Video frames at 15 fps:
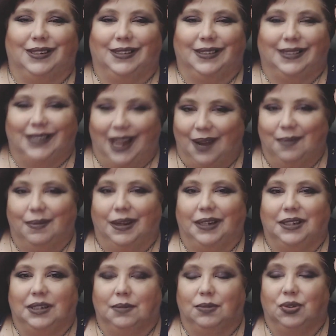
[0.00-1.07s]
That made
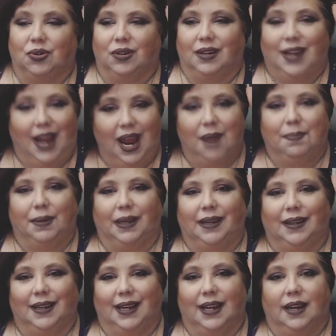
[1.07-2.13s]
Jim Jordan
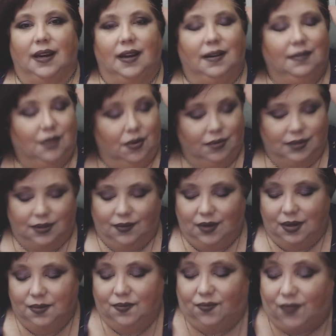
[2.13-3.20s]
happy, and those of
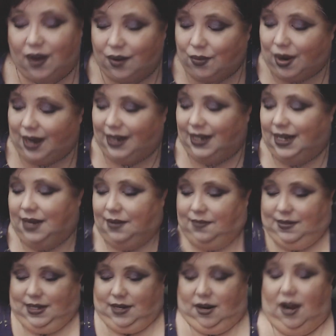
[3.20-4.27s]
him wanting him
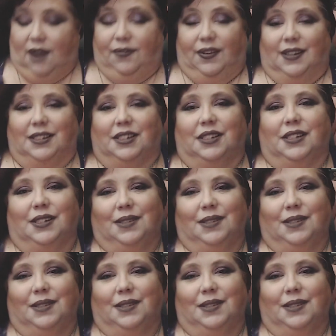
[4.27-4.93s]
in office.